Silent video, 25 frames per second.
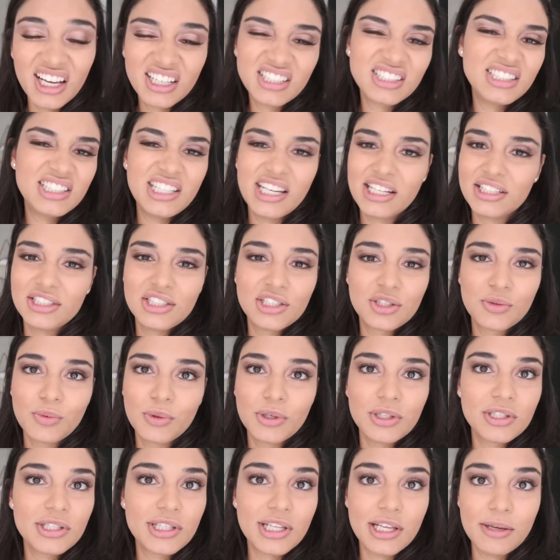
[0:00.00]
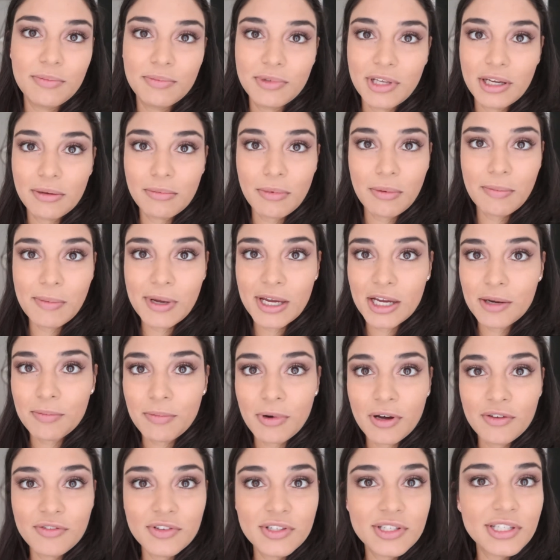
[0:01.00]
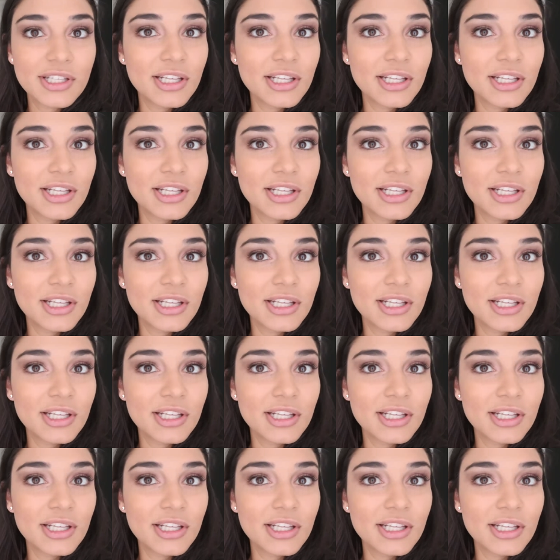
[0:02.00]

Actually, I just want to sleep, take my makeup off and